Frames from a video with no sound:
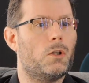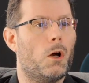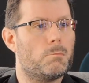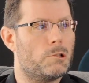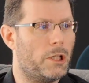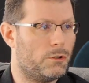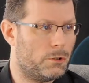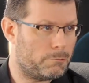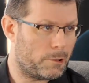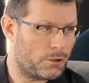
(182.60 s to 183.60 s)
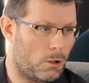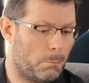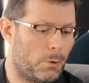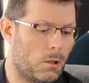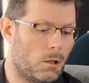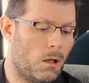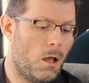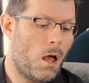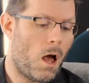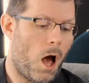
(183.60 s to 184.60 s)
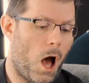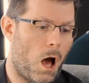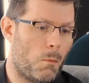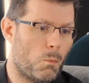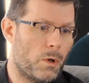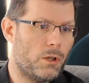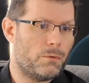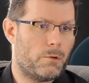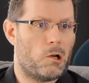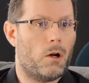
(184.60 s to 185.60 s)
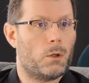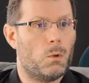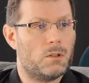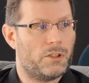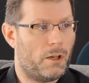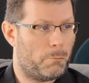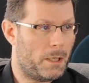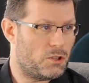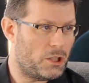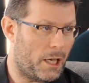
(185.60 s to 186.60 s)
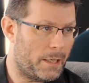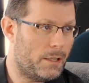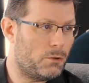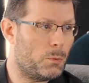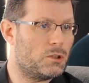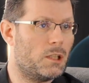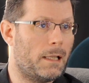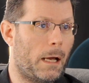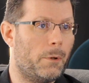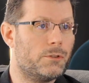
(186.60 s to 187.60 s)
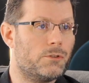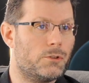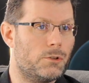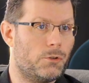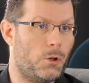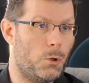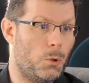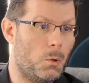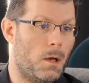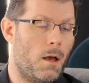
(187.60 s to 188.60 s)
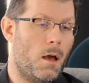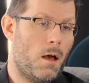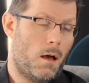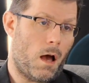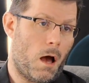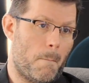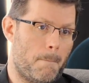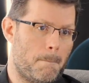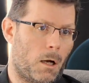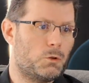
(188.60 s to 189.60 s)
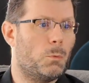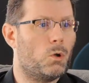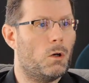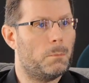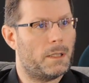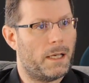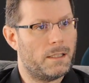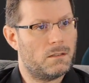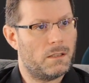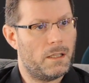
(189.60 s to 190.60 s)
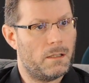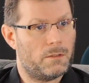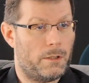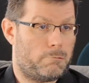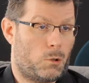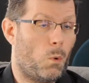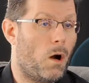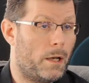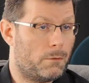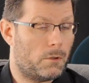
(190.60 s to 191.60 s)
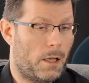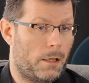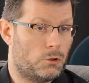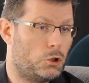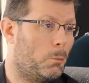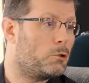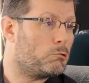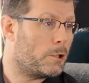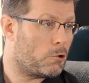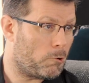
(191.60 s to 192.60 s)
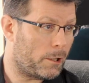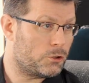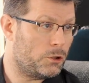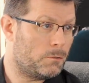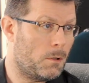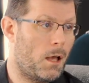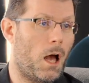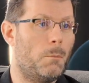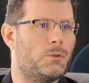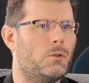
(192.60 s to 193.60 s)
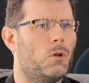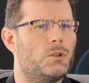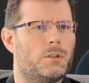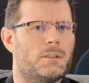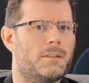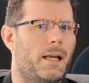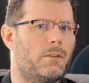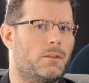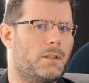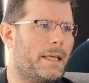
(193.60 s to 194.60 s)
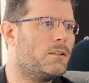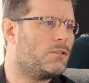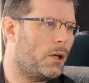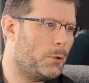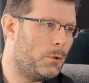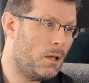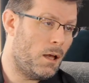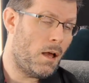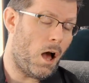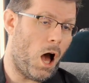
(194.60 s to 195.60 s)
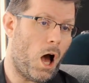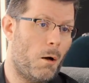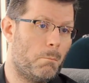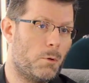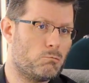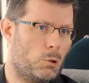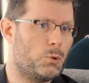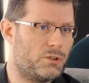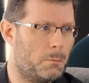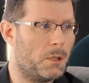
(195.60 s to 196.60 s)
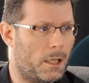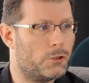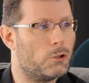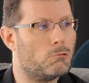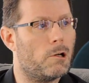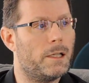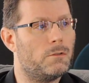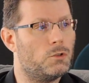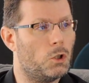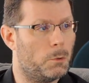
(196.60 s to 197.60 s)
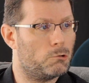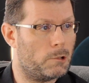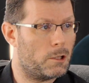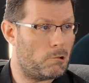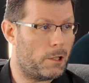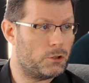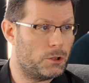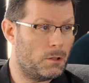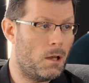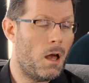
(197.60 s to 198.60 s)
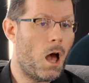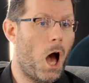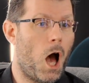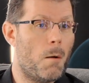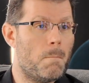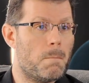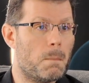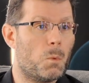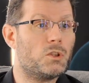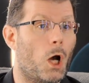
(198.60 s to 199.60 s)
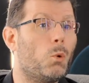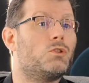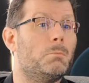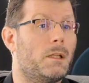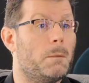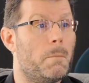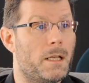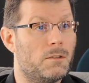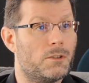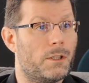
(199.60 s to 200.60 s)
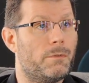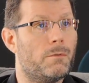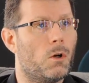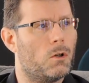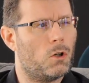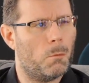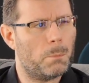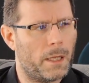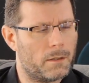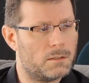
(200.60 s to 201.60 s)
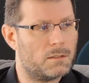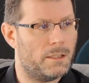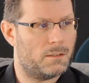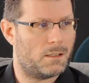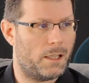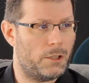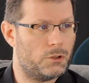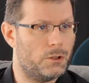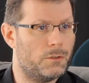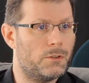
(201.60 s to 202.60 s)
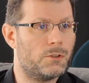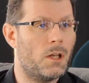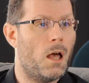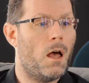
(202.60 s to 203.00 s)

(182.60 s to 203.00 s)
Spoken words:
on our projectors, for example, we use very high quality FPGAs, which allow us to do much more complicated, if required, geometry correction. So not just standard keystone, but real simulation grade geometry correction, which ultimately means that if you've got complex installations,